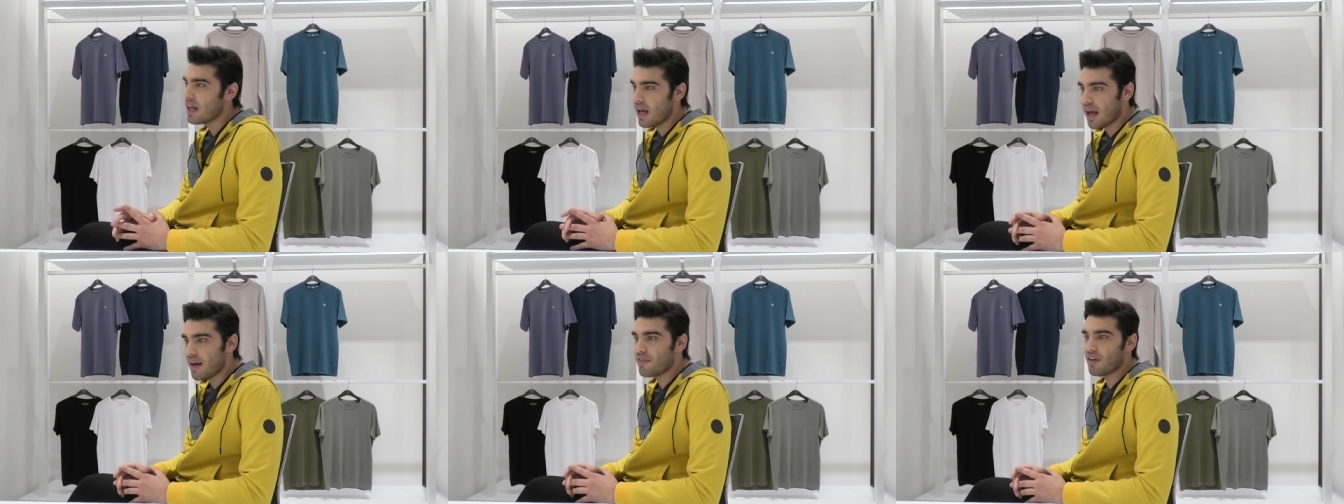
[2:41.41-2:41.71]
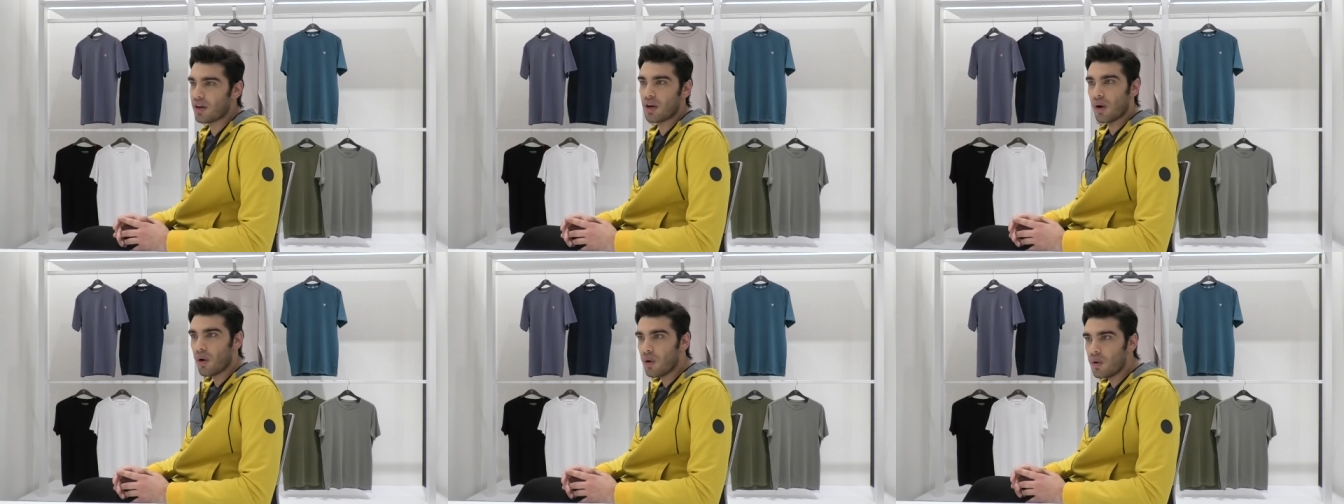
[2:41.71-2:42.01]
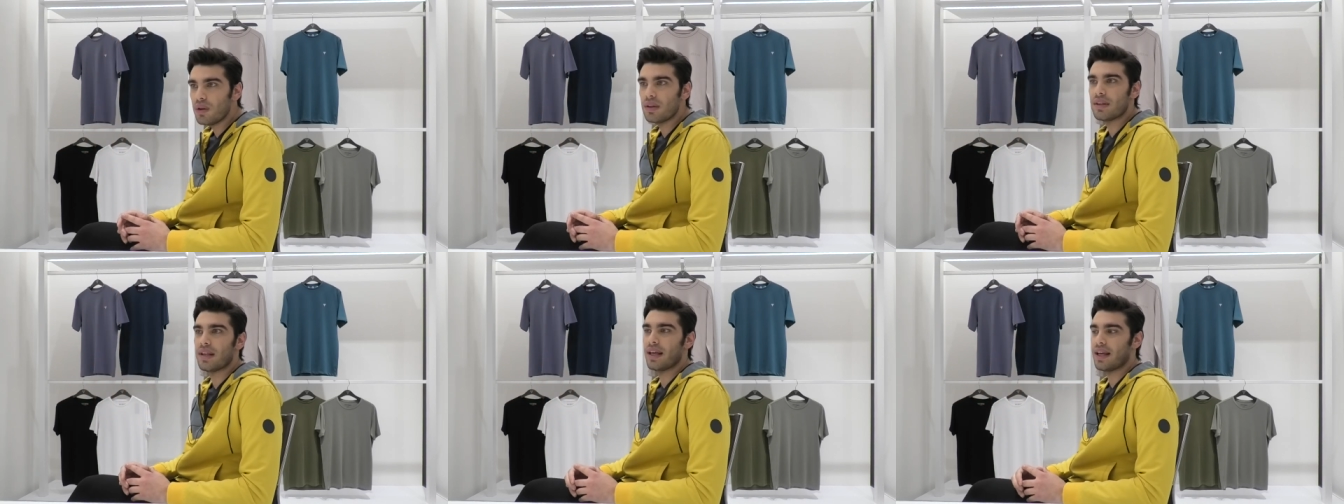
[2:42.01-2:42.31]
have a
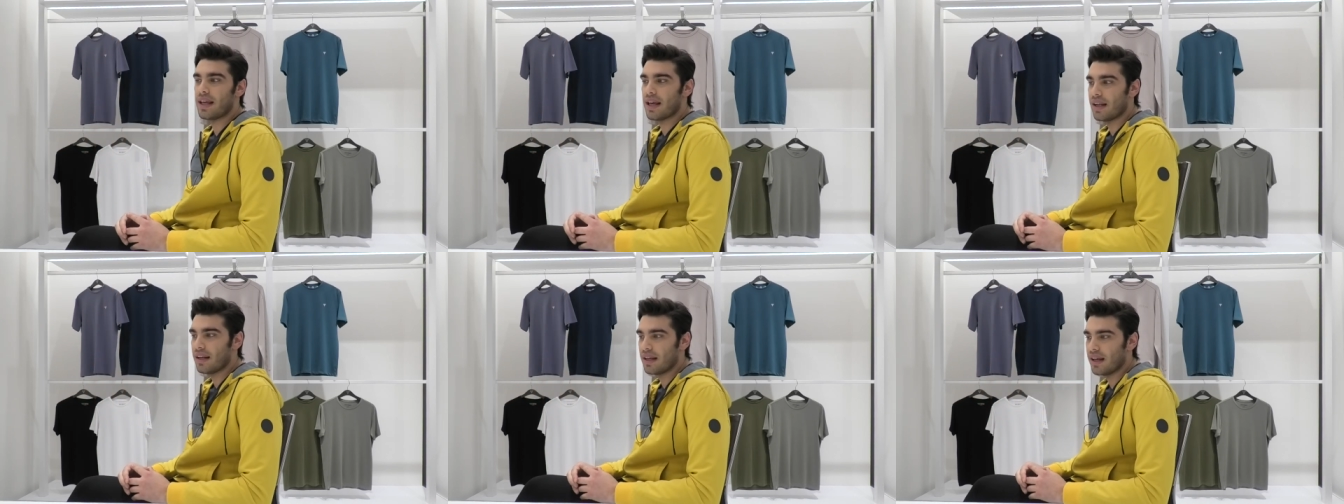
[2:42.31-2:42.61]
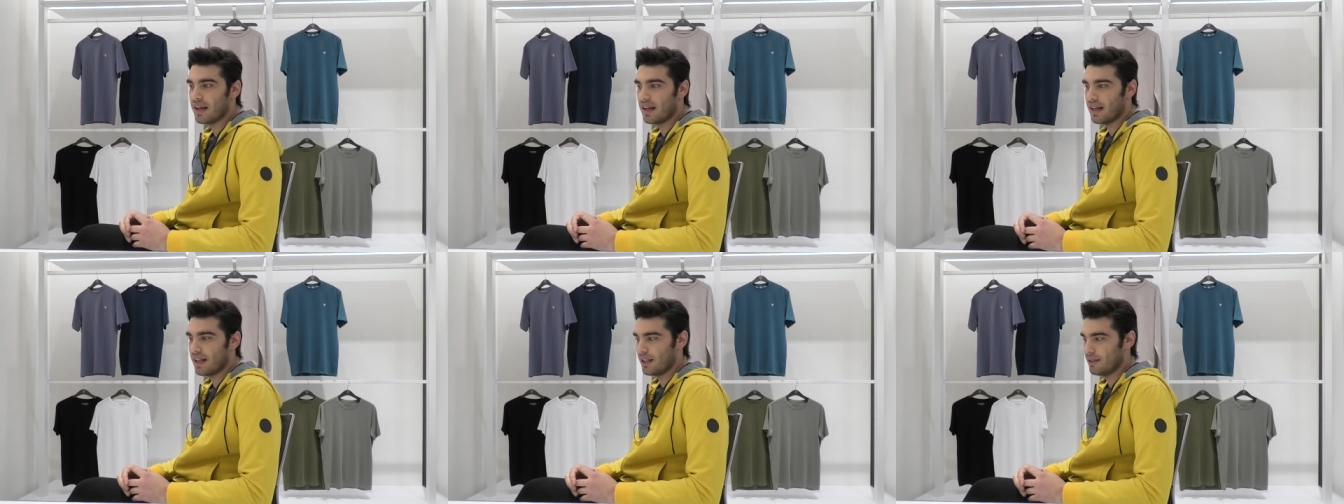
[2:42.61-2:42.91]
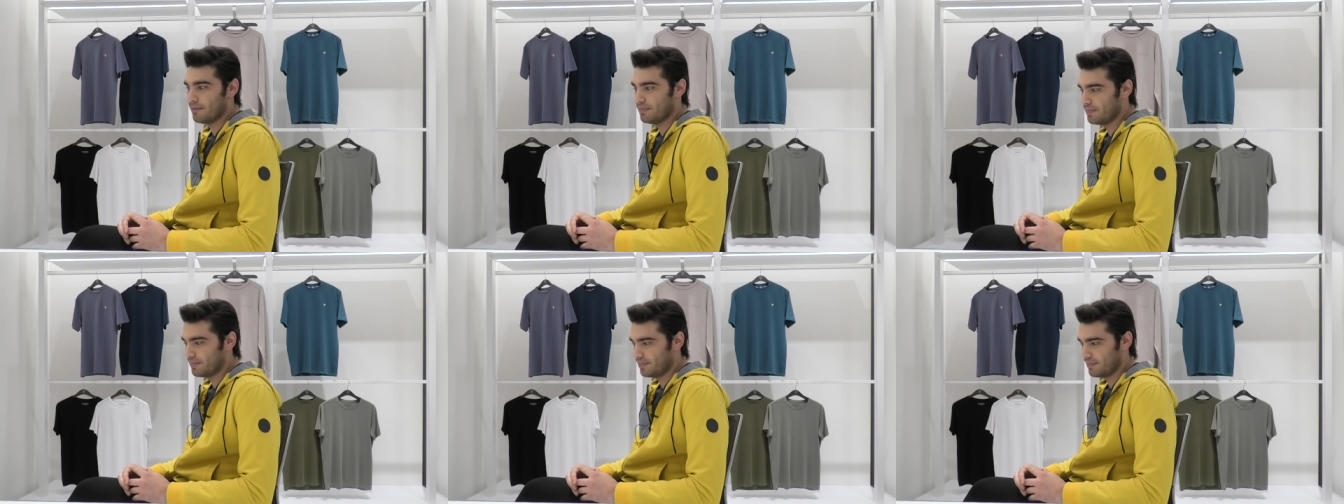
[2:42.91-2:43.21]
goal. They can
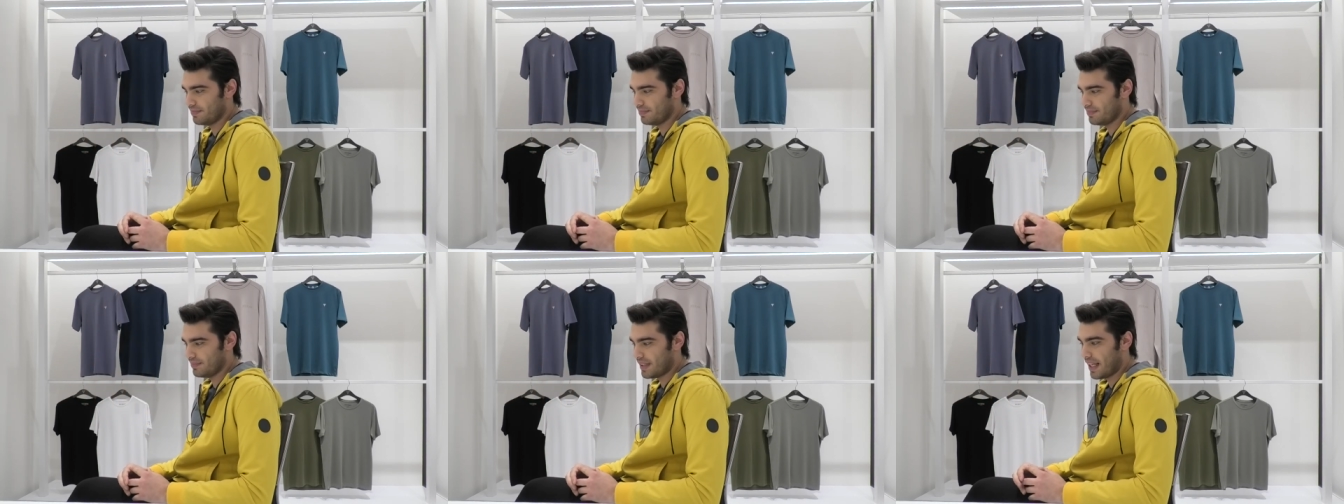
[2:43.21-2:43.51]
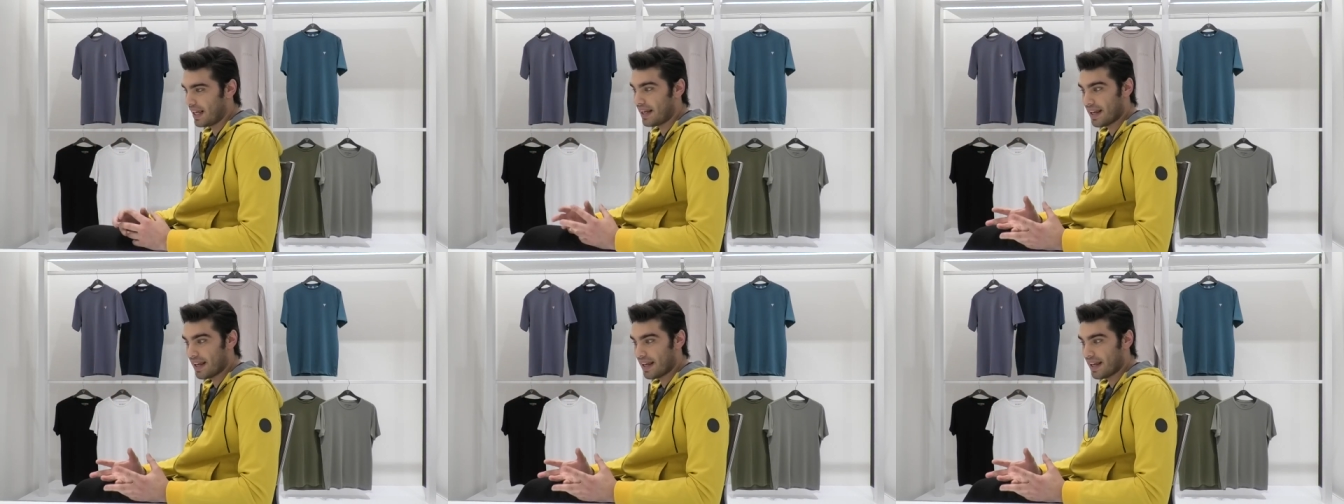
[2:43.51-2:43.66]
uh, they